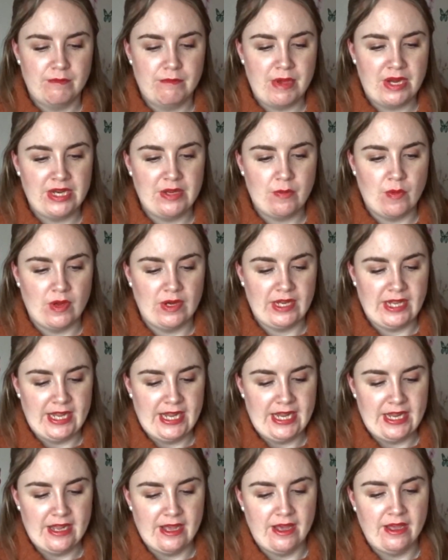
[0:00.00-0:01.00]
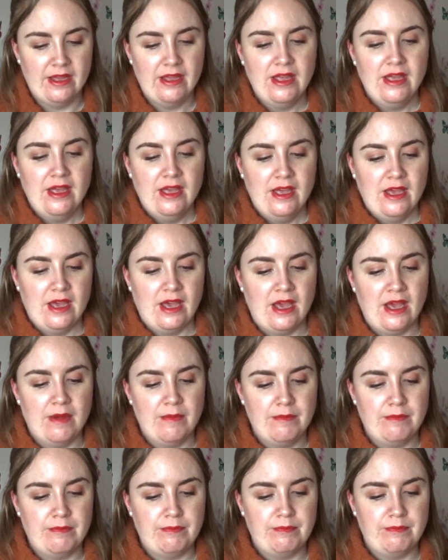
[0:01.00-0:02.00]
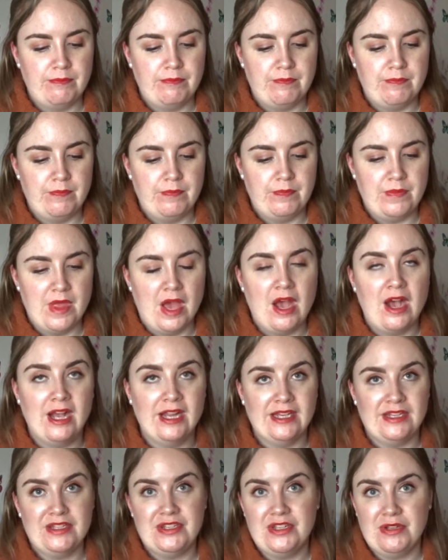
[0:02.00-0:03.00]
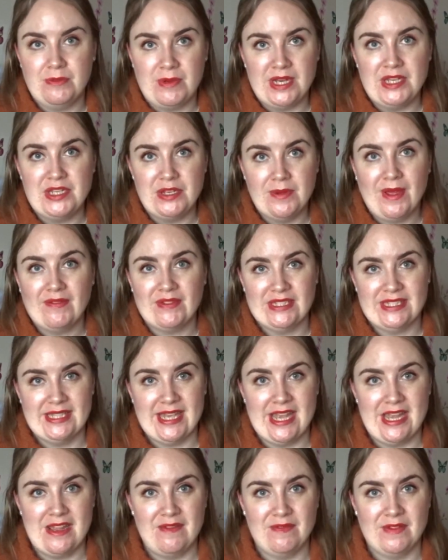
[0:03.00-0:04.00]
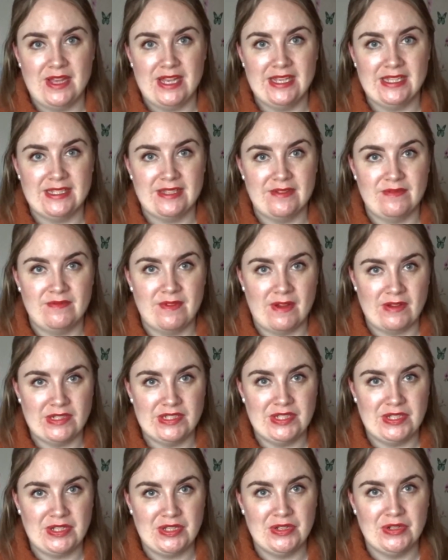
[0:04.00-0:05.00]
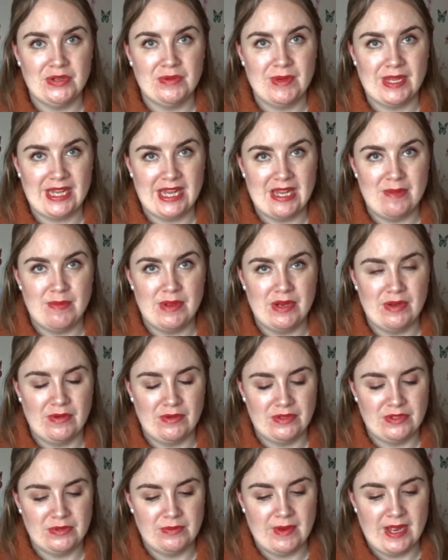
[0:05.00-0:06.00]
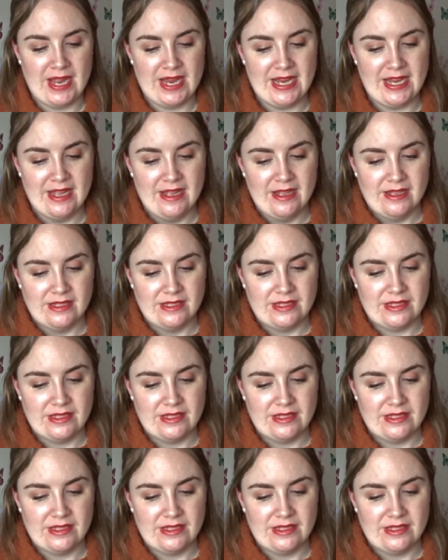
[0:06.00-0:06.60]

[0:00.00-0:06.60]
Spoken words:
money wallet here, we do have a safe. It's very secure. We keep it locked away.